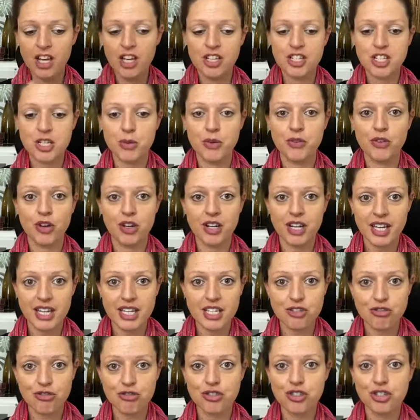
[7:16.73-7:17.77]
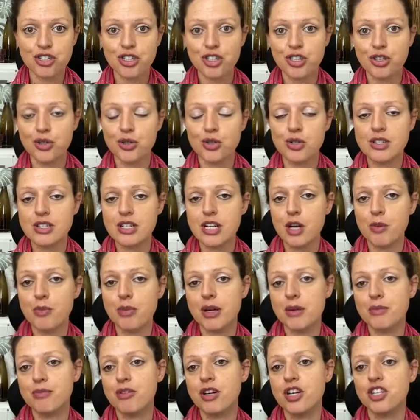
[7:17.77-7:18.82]
So we've got estrogen can cause low
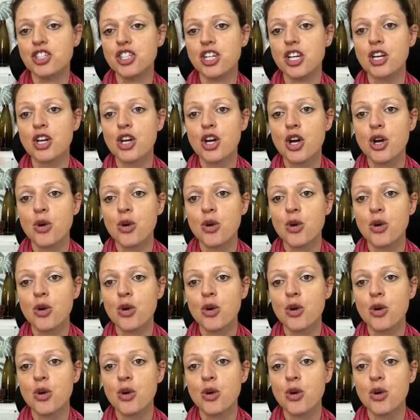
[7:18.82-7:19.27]
blood pressure.